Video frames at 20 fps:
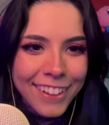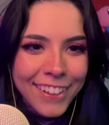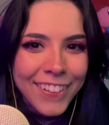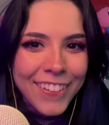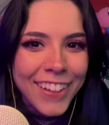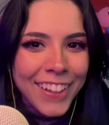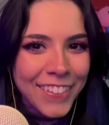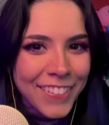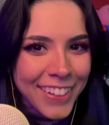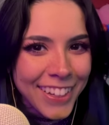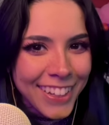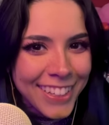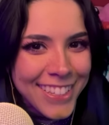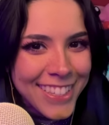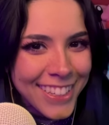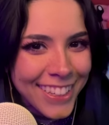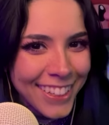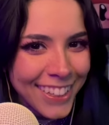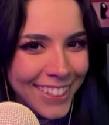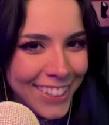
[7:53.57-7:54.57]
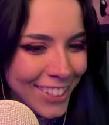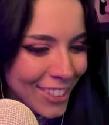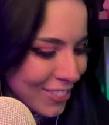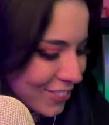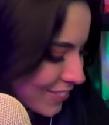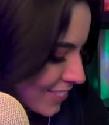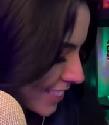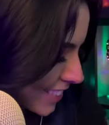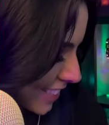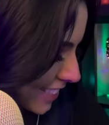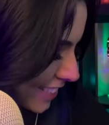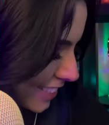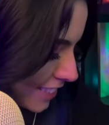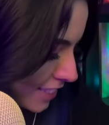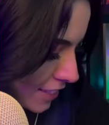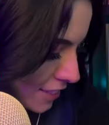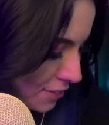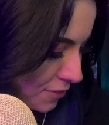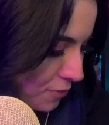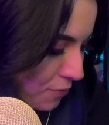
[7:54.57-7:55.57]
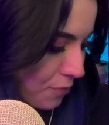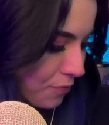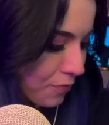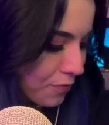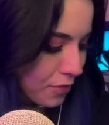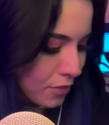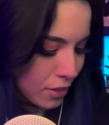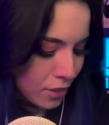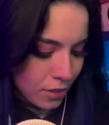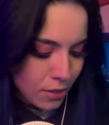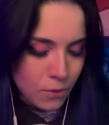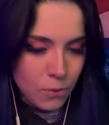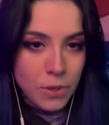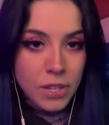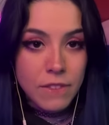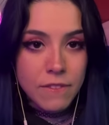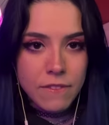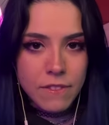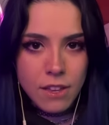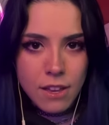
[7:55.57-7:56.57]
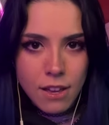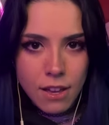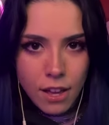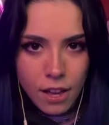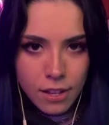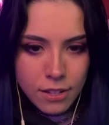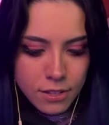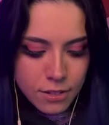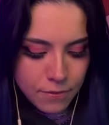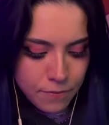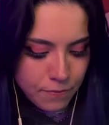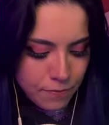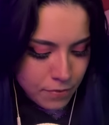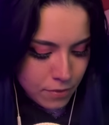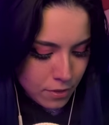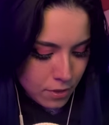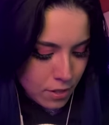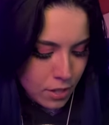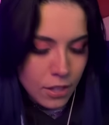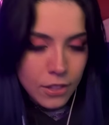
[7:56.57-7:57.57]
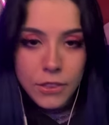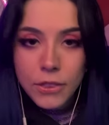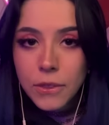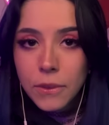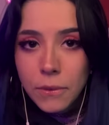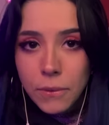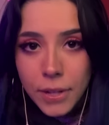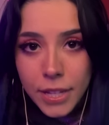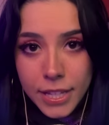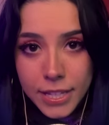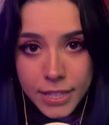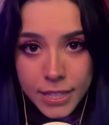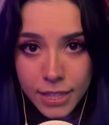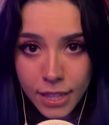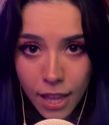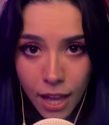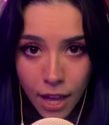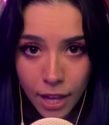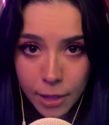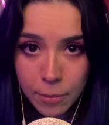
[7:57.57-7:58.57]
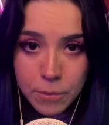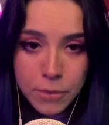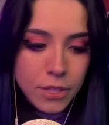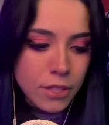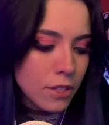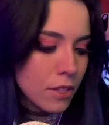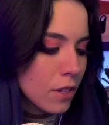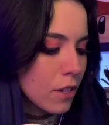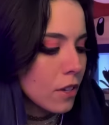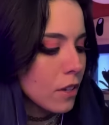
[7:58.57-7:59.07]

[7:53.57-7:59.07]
Okay, we got slimes. We've got three slimes.